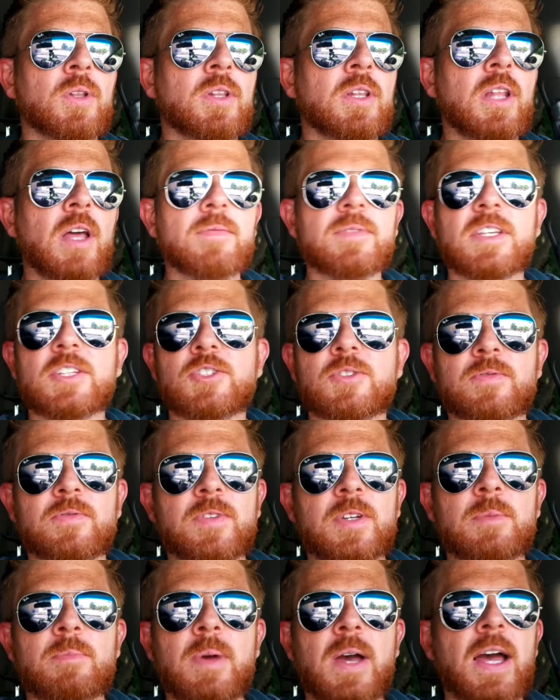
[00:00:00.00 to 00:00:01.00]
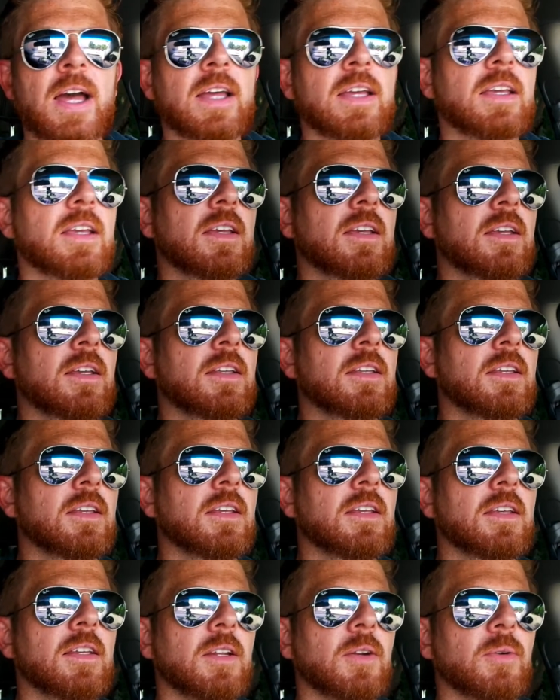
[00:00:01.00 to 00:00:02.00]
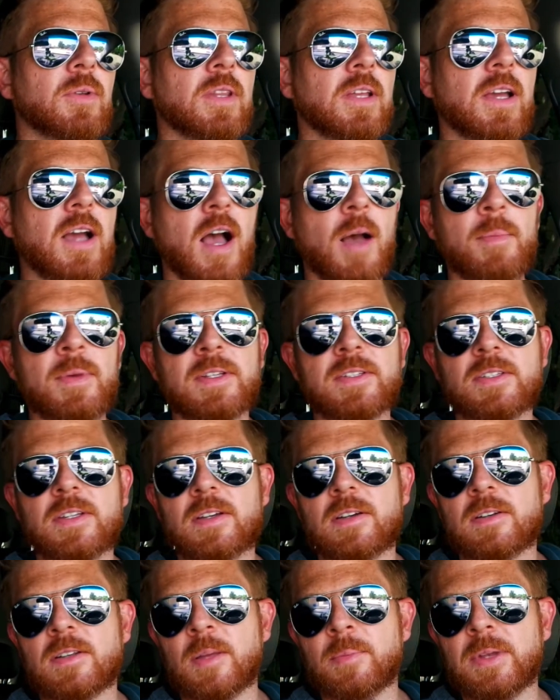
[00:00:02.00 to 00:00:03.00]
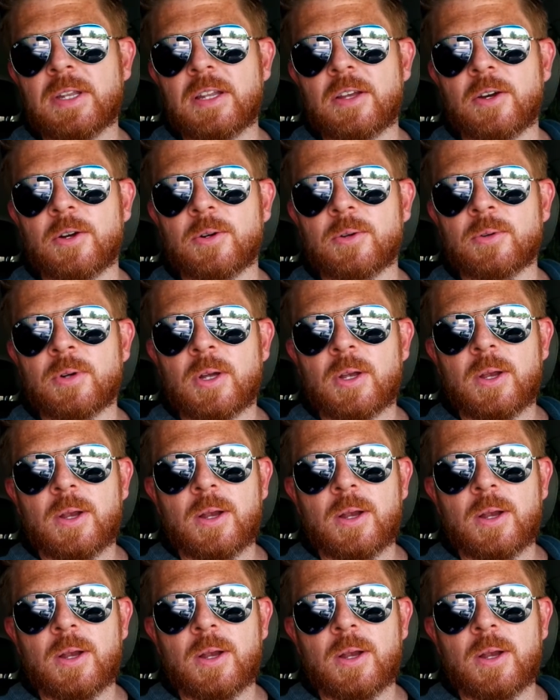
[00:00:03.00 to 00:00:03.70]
I'd love to get your feedback in, you know, in the comments here. Let me know,